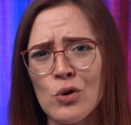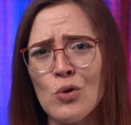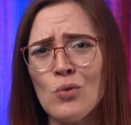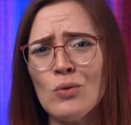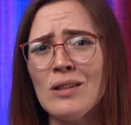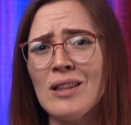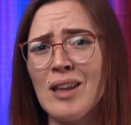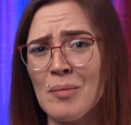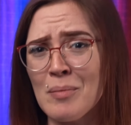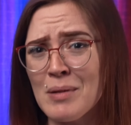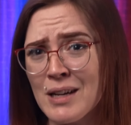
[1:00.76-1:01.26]
you
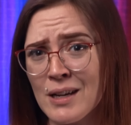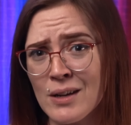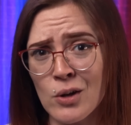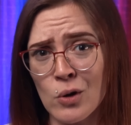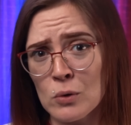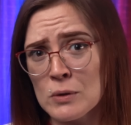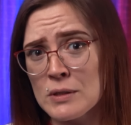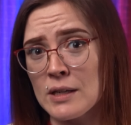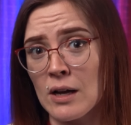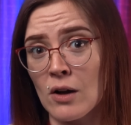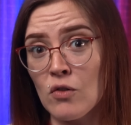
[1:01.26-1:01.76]
limiting
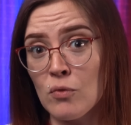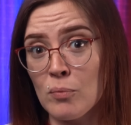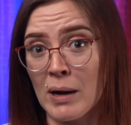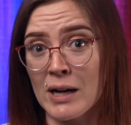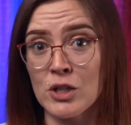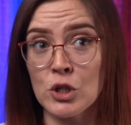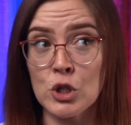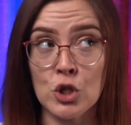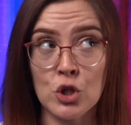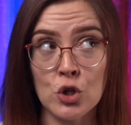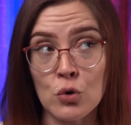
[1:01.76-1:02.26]
yourself by
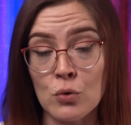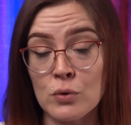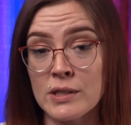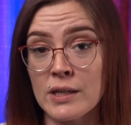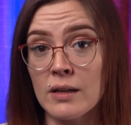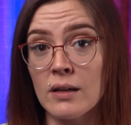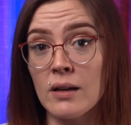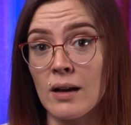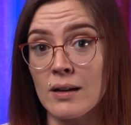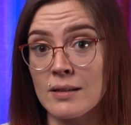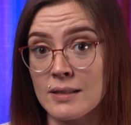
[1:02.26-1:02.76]

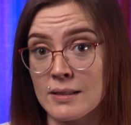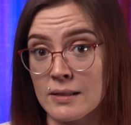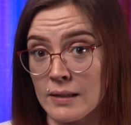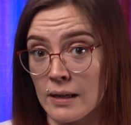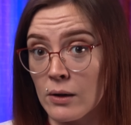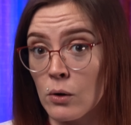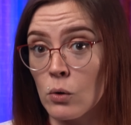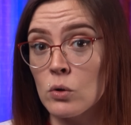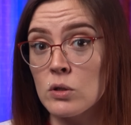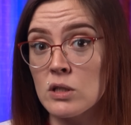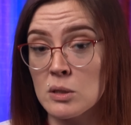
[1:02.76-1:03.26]
choosing a
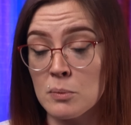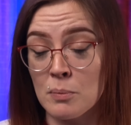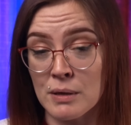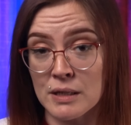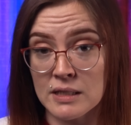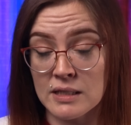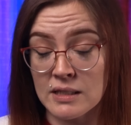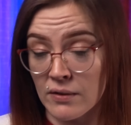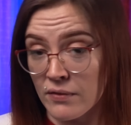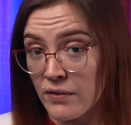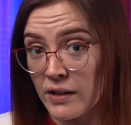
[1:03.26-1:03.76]
single
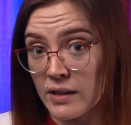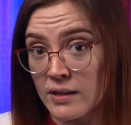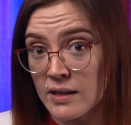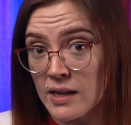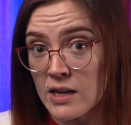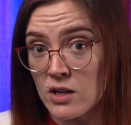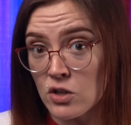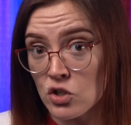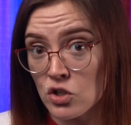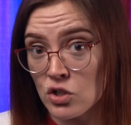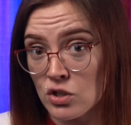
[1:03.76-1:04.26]
specific
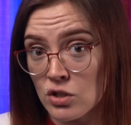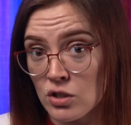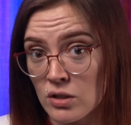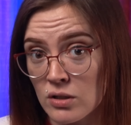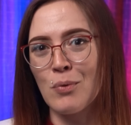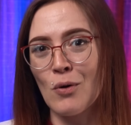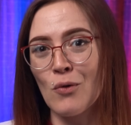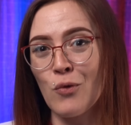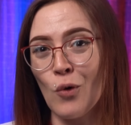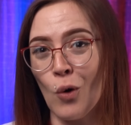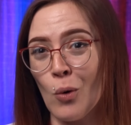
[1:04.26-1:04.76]
niche?
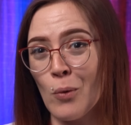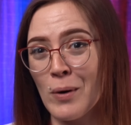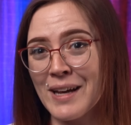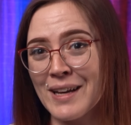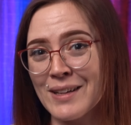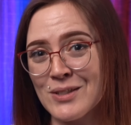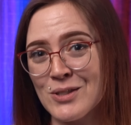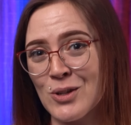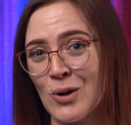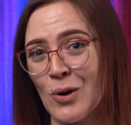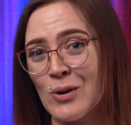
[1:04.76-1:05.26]
Before we
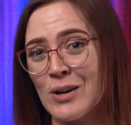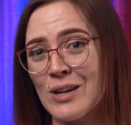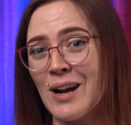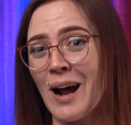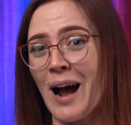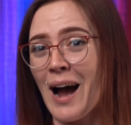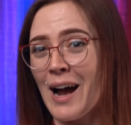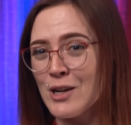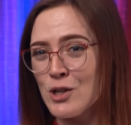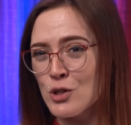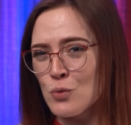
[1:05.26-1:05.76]
get started,
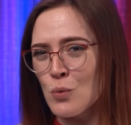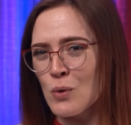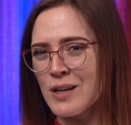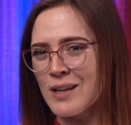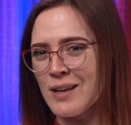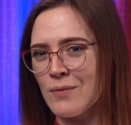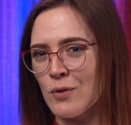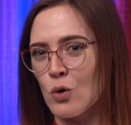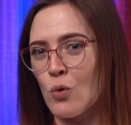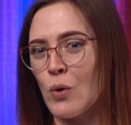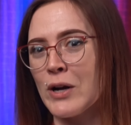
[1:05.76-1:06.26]
I just want to
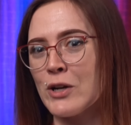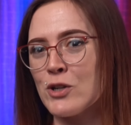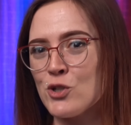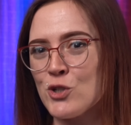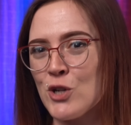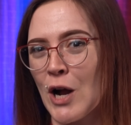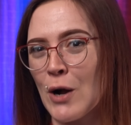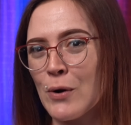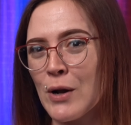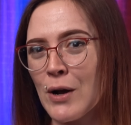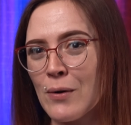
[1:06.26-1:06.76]
give a quick
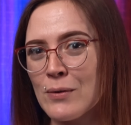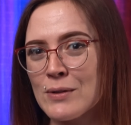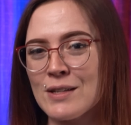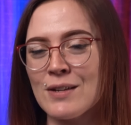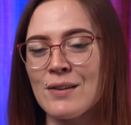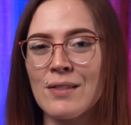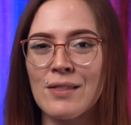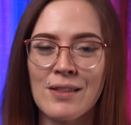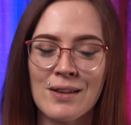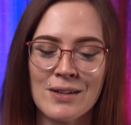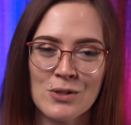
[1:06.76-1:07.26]
shout out
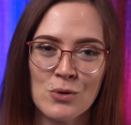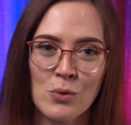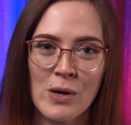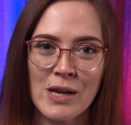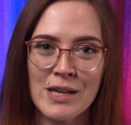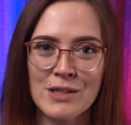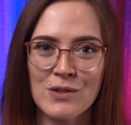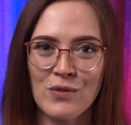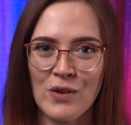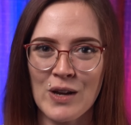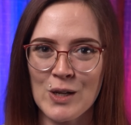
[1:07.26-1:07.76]
to this
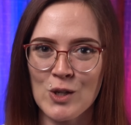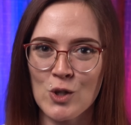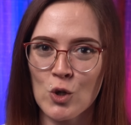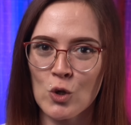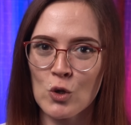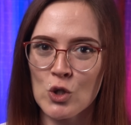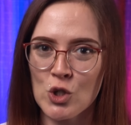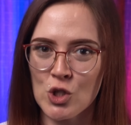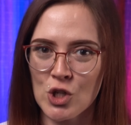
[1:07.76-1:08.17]
week's featured